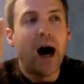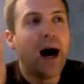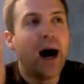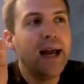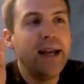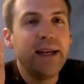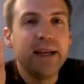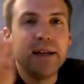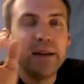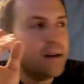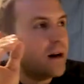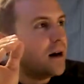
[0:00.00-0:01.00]
I
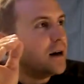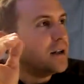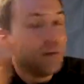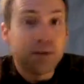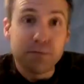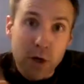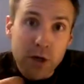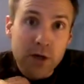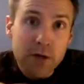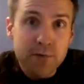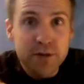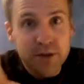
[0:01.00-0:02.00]
can use
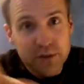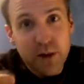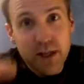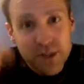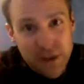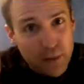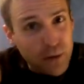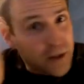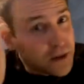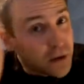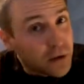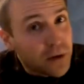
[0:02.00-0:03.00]
markers, which is what I
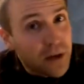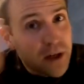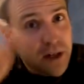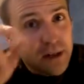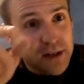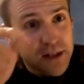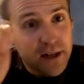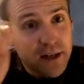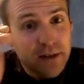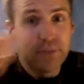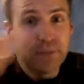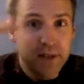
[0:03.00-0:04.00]
generally do, to
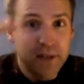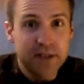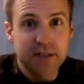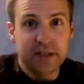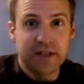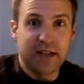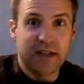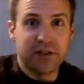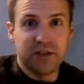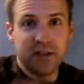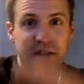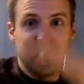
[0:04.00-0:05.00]
say this is a
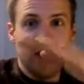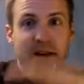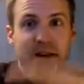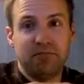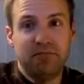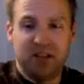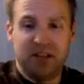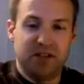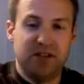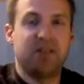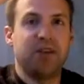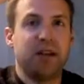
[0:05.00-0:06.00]
section and this
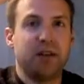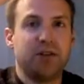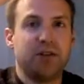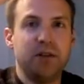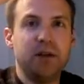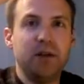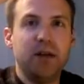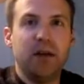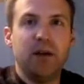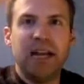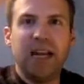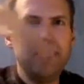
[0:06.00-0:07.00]
is a section.
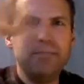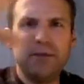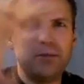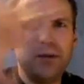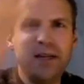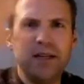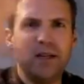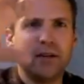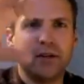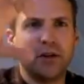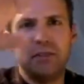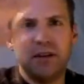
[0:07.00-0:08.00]
And in between here,
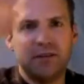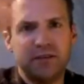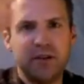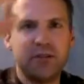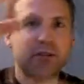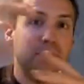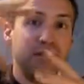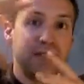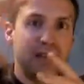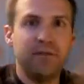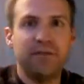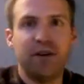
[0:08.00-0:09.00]
it could be a function, could be
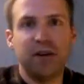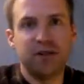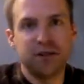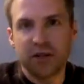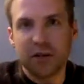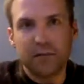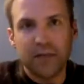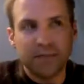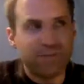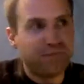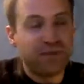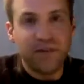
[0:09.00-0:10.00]
10 functions, could be
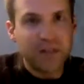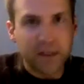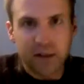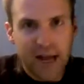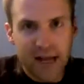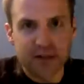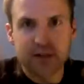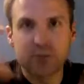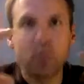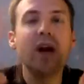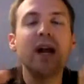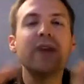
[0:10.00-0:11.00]
50 classes,
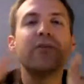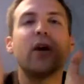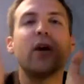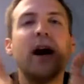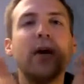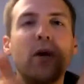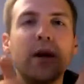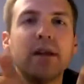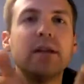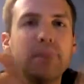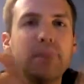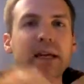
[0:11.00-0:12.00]
whatever I want
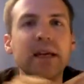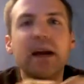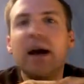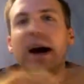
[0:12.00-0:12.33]
it to be.